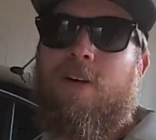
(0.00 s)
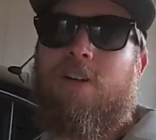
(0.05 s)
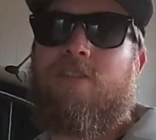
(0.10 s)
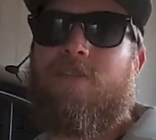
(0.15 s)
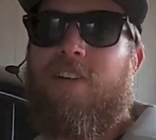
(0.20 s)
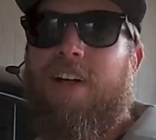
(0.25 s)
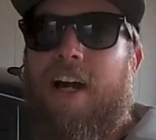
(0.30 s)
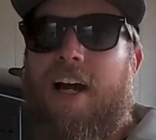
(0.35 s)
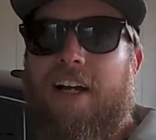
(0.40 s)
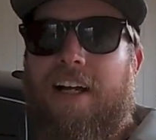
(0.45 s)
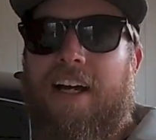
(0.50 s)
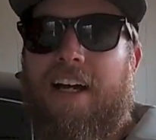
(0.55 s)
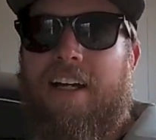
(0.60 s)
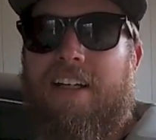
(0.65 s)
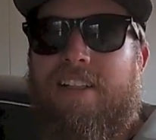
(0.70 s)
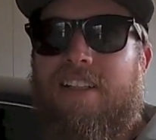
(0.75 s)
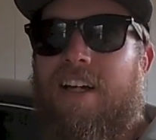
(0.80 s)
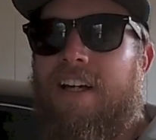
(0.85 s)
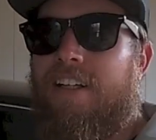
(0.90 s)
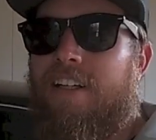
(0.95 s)
Almost forgot,
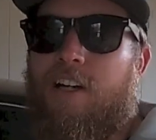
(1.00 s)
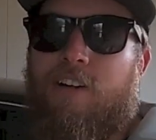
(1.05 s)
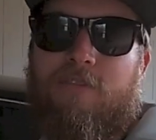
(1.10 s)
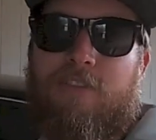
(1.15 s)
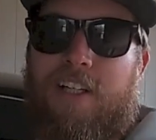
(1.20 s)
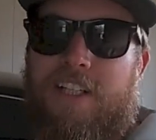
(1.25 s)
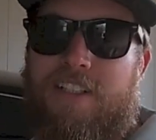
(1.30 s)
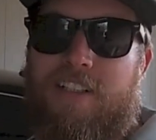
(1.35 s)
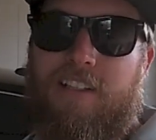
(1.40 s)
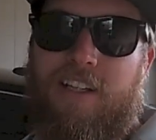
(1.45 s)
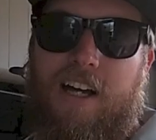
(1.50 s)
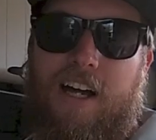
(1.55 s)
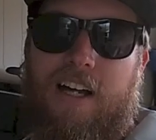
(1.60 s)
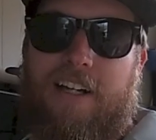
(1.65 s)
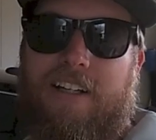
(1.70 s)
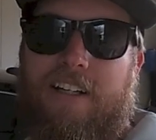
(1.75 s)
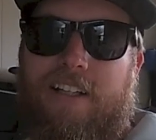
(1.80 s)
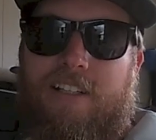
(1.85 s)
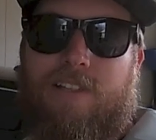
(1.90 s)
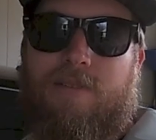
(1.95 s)
guys. Don't forget to
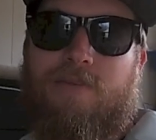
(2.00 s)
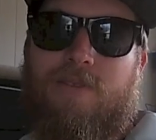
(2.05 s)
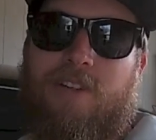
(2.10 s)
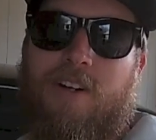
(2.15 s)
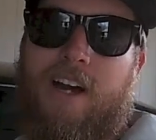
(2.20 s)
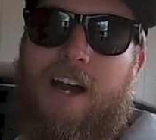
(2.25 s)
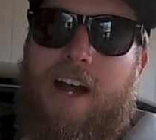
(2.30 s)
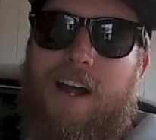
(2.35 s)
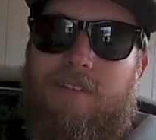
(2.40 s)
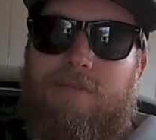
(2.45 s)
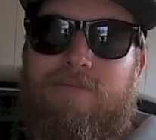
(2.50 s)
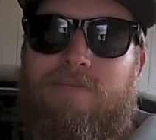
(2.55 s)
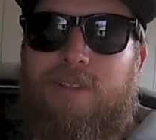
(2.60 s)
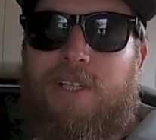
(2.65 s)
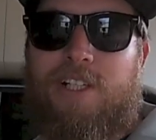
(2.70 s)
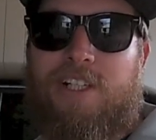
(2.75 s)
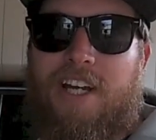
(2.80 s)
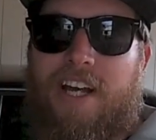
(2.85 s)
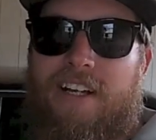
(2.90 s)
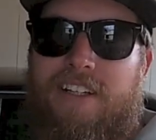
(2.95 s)
like and subscribe.
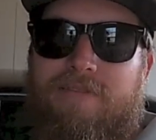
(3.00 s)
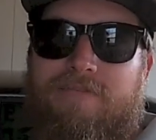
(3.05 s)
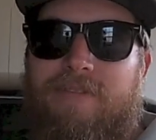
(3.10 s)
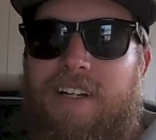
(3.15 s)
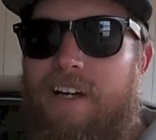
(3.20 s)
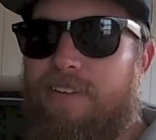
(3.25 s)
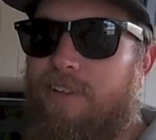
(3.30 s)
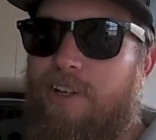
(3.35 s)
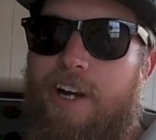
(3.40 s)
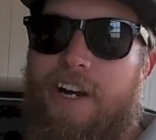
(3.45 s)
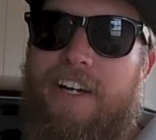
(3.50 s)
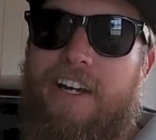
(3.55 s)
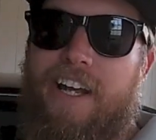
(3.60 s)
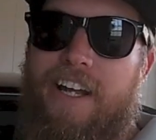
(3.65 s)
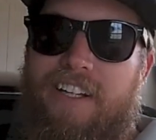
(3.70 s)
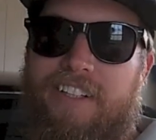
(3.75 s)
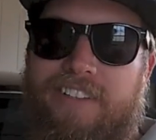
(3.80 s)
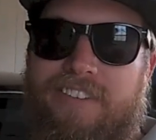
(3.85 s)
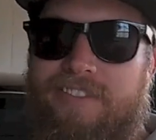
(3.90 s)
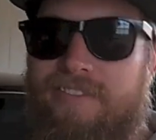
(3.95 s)
Appreciate it. Have a great
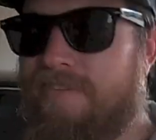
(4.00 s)
day.